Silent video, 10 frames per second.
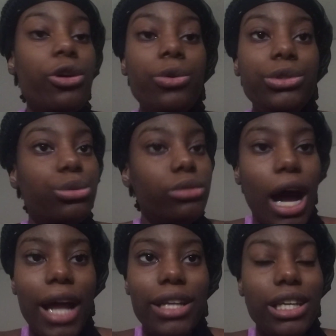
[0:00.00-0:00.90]
you do
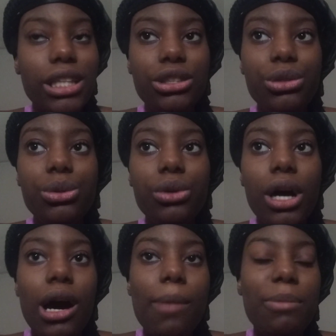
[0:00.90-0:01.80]
not need to
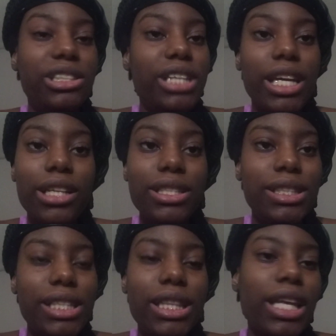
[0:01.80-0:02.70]

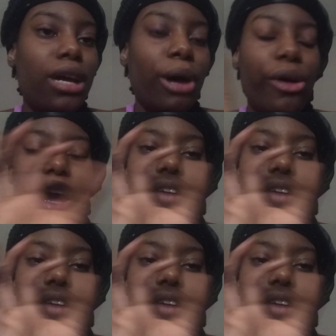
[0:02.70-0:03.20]
meticulously think about